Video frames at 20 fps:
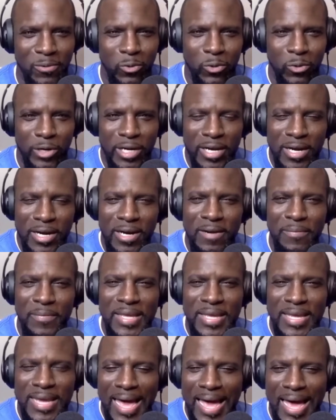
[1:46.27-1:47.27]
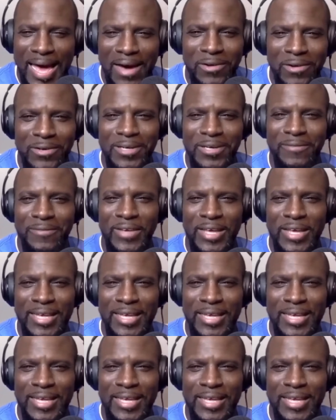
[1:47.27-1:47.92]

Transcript: We're coming out of